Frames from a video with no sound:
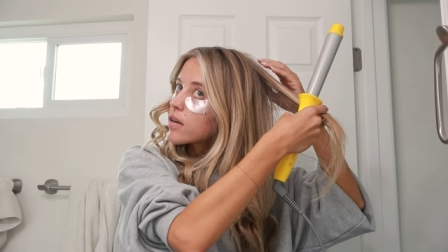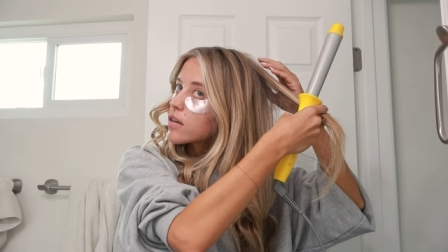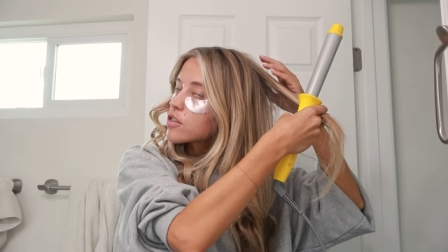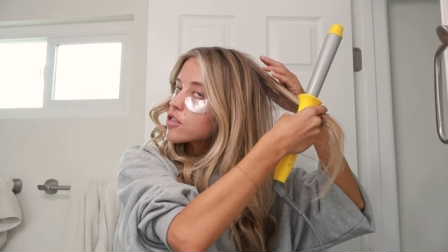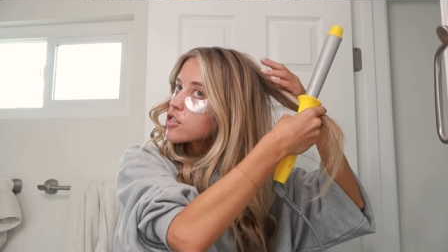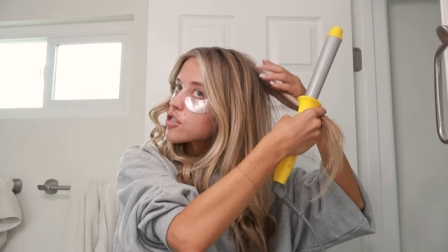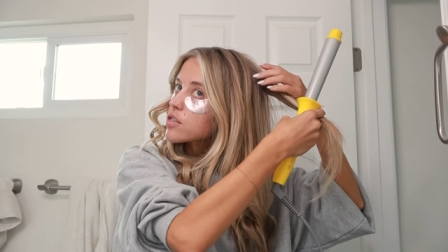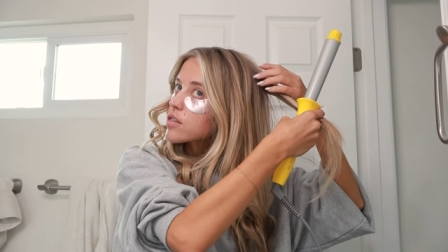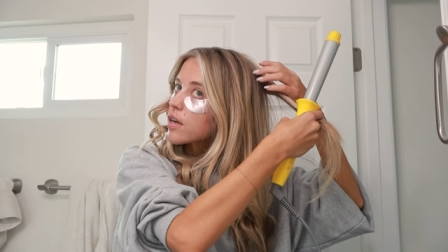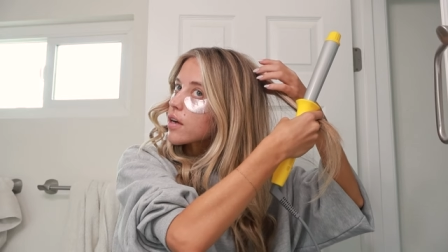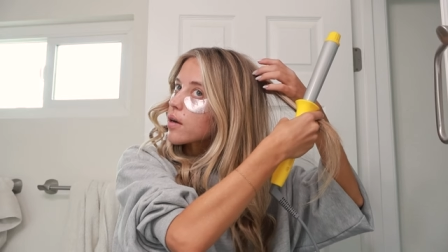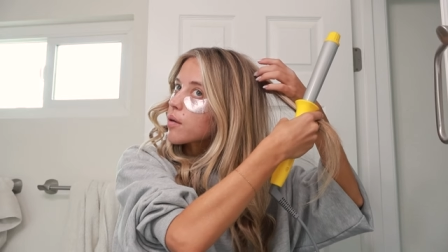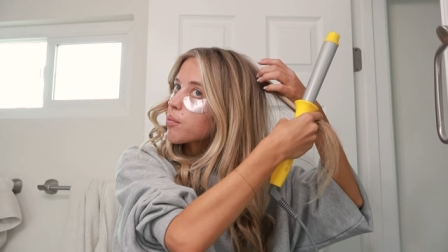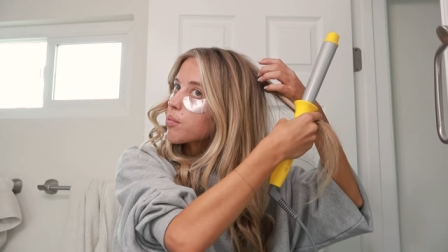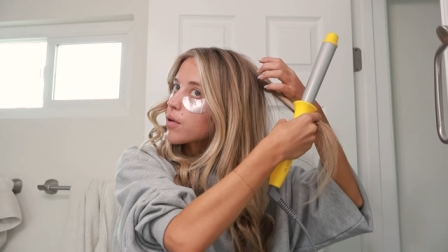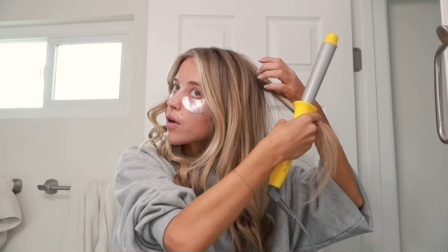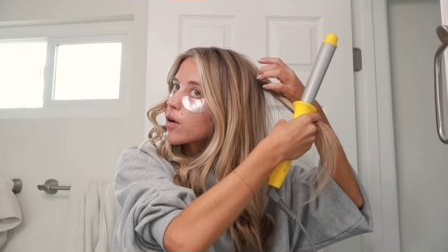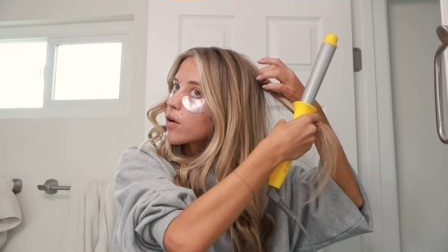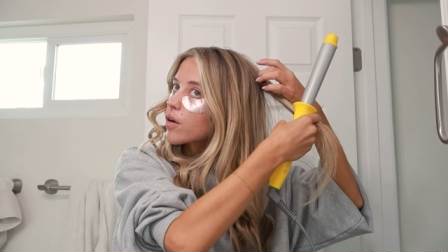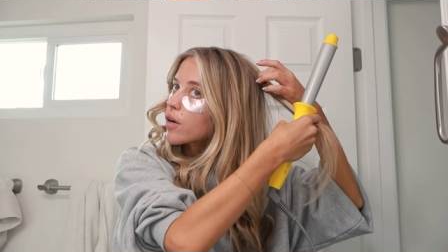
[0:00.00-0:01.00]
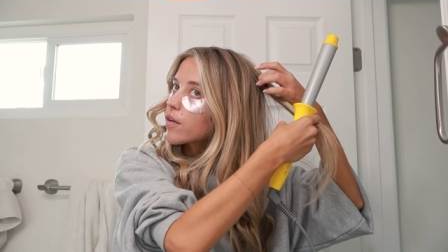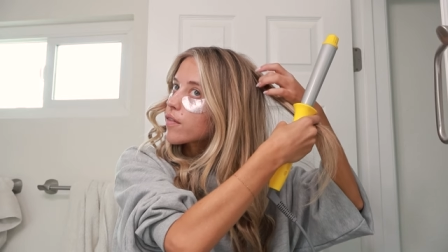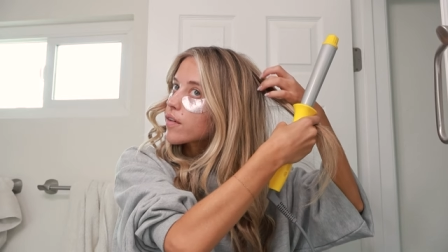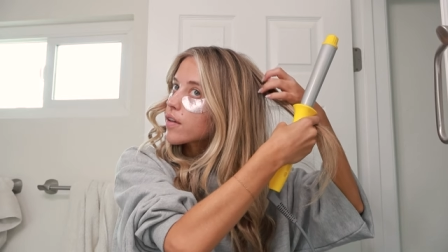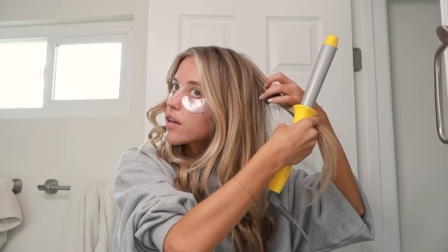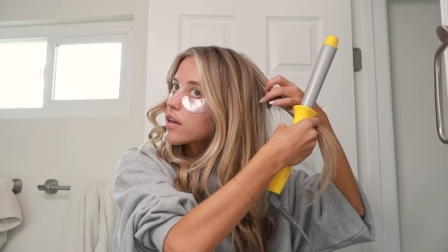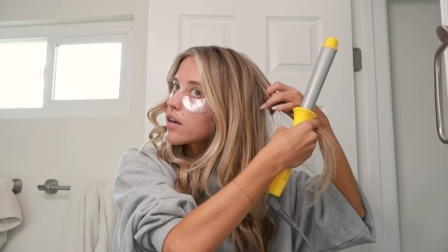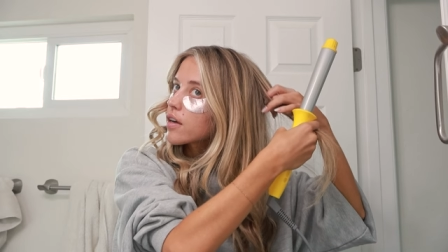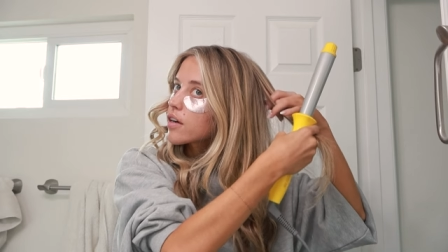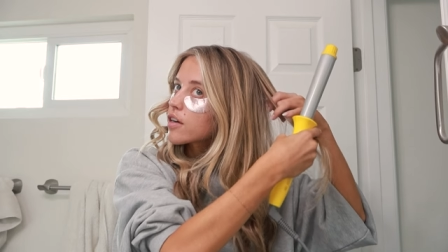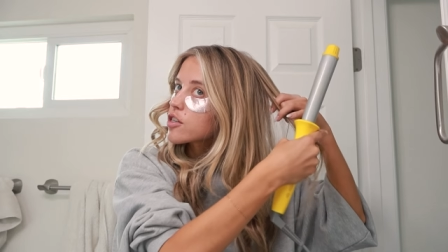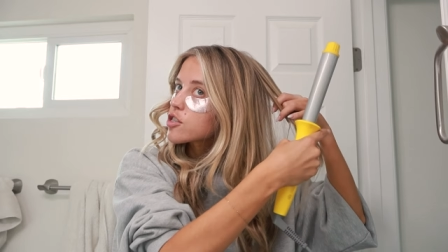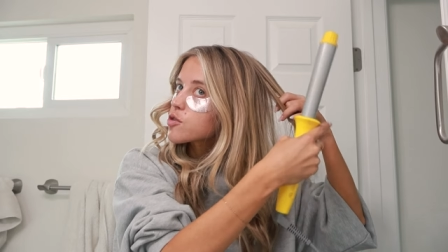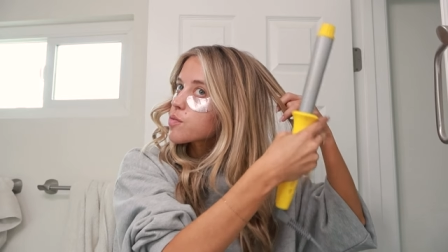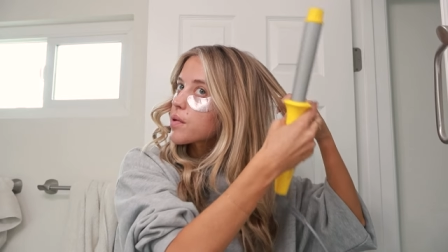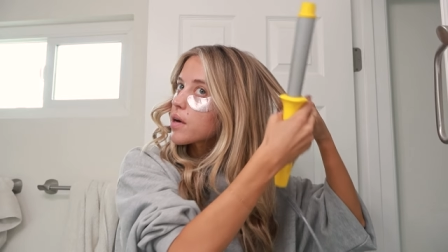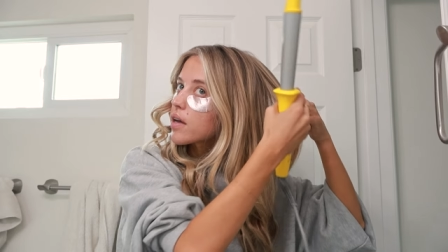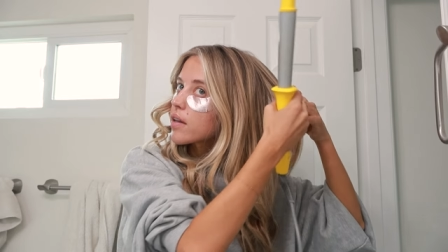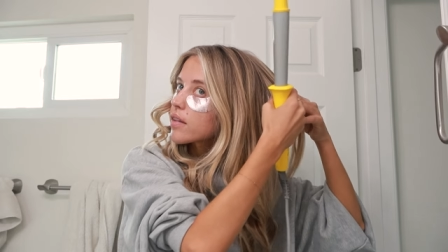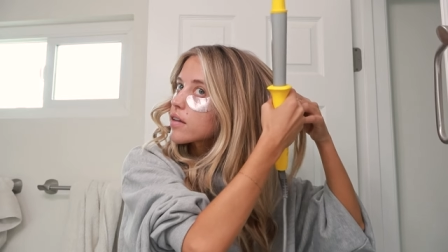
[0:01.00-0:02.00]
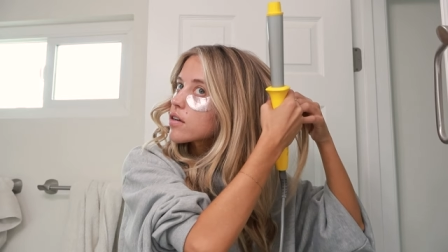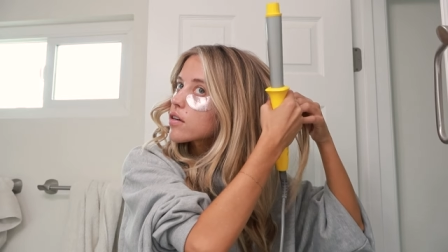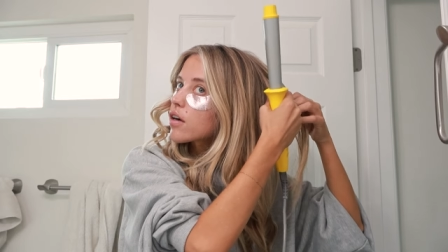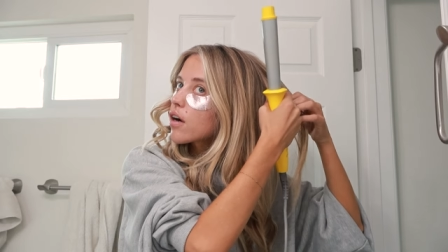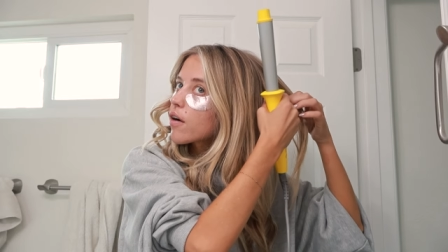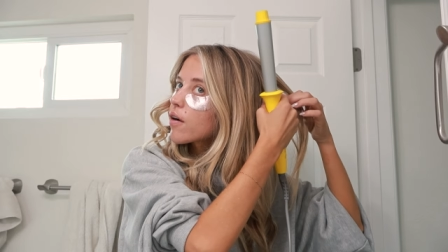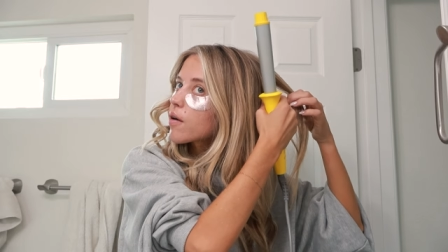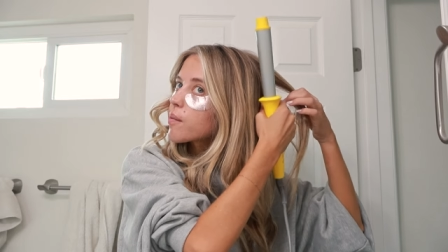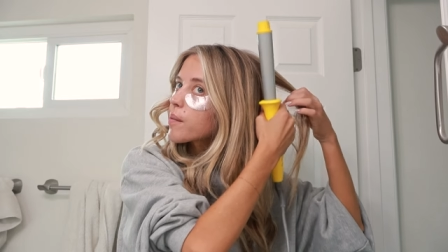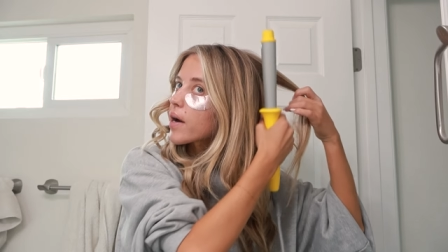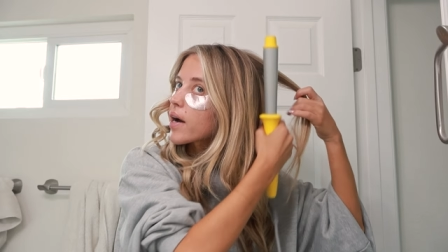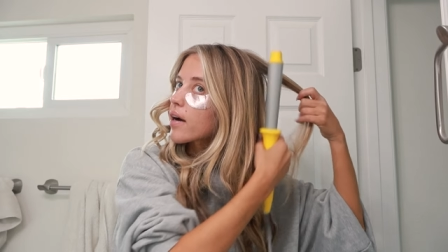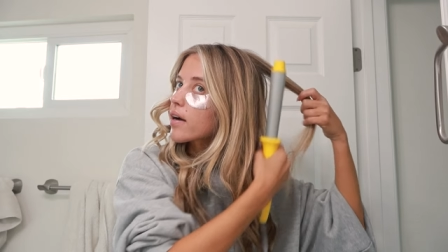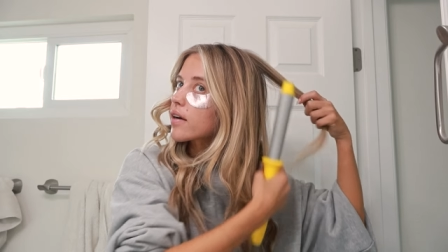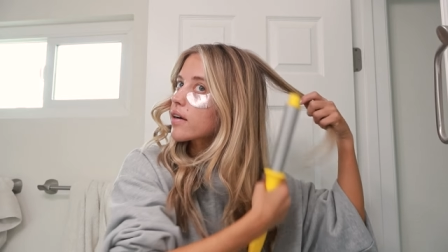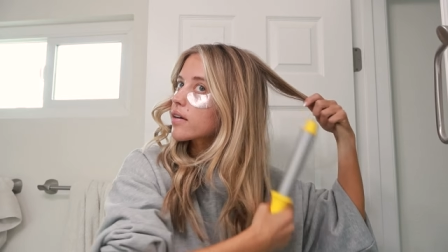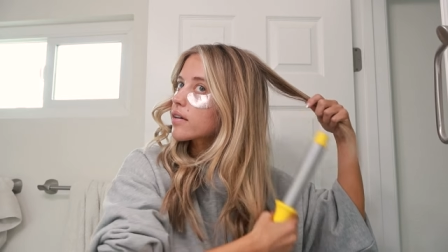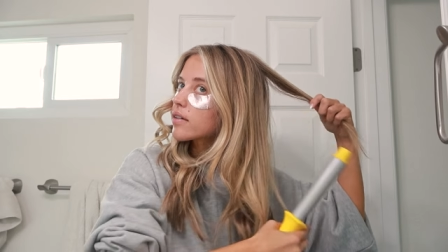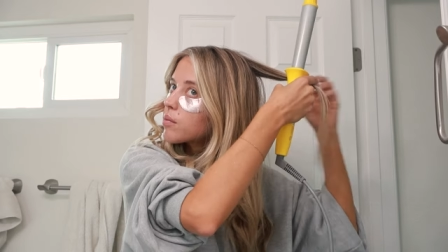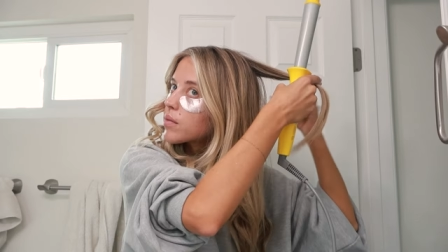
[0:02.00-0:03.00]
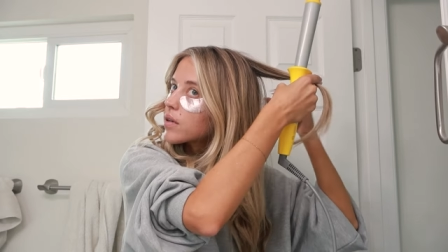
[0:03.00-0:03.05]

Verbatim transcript: It just like broke over the years, but they're growing back.